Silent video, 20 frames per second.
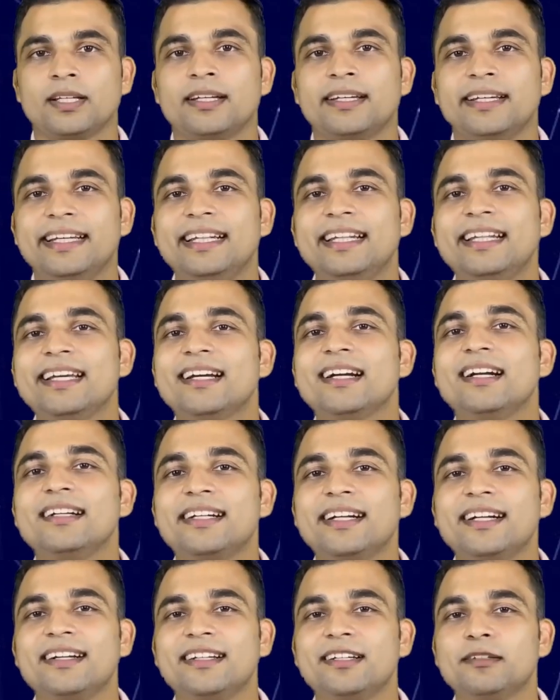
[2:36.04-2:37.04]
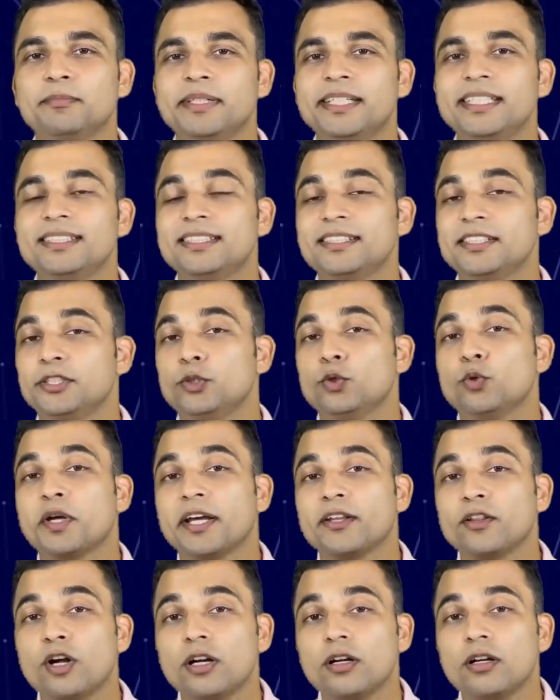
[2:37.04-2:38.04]
Illegal tender means you
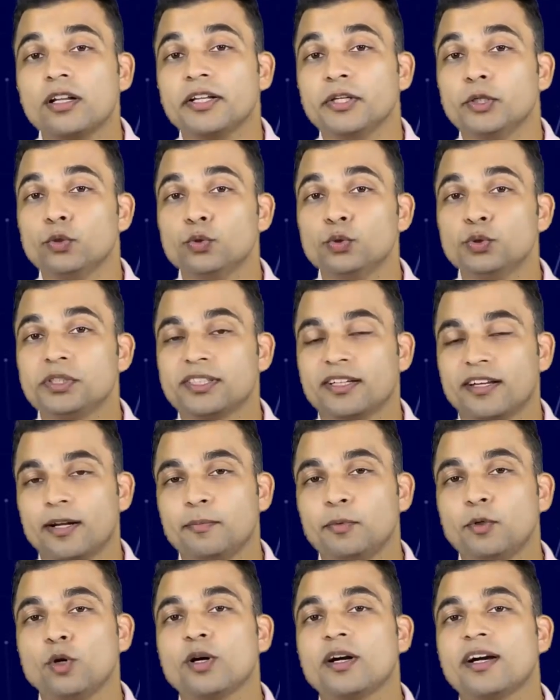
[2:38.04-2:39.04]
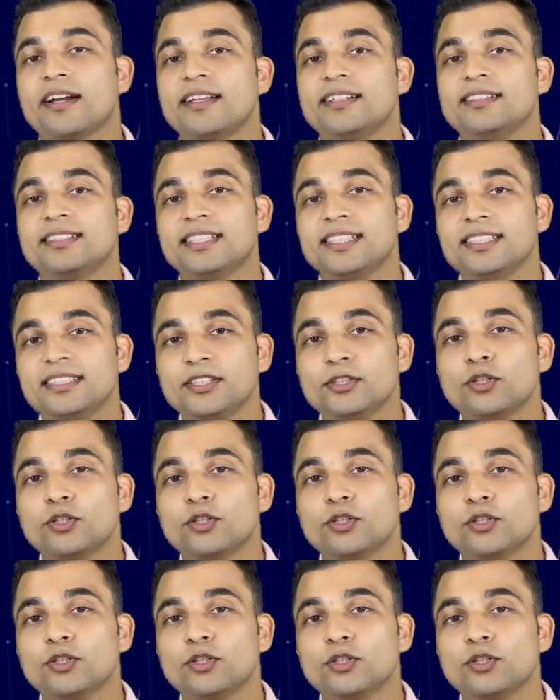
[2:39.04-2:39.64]
cannot use cryptocurrencies